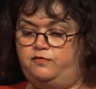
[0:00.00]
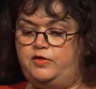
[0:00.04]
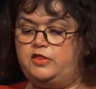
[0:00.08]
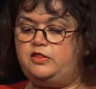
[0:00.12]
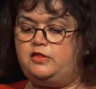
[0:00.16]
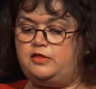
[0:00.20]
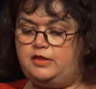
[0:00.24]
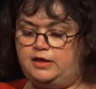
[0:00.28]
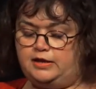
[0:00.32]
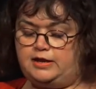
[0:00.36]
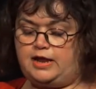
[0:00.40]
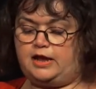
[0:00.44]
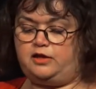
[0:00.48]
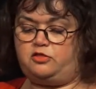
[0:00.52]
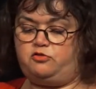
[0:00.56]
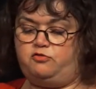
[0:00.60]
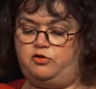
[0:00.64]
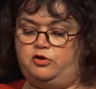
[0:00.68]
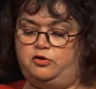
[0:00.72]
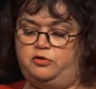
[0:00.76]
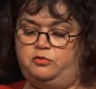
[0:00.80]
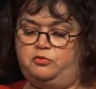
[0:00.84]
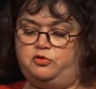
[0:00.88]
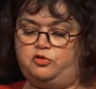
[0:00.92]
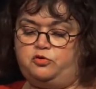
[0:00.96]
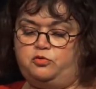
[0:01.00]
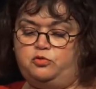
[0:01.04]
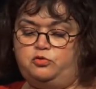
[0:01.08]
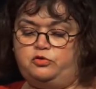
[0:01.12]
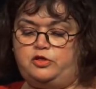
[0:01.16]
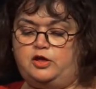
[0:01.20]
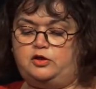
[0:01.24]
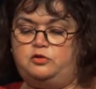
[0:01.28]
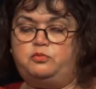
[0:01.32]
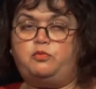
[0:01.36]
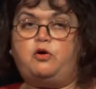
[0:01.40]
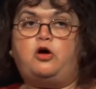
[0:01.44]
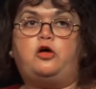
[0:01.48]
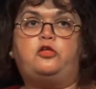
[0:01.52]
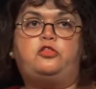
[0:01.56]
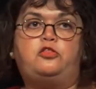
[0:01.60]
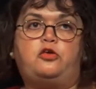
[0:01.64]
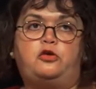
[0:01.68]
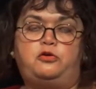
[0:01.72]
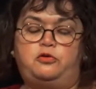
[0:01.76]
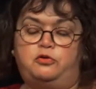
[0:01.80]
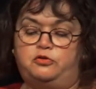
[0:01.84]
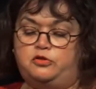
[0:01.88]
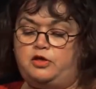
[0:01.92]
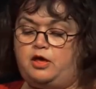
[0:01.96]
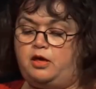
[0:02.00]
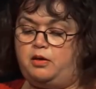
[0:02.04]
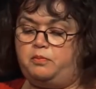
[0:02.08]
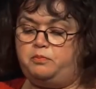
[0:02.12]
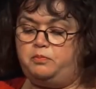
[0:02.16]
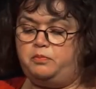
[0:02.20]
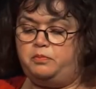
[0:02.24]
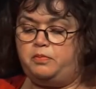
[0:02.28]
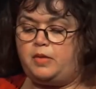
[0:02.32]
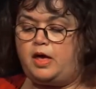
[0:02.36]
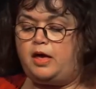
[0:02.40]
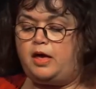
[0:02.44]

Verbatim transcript: visiting lecturer who was called Eduardo, who'd come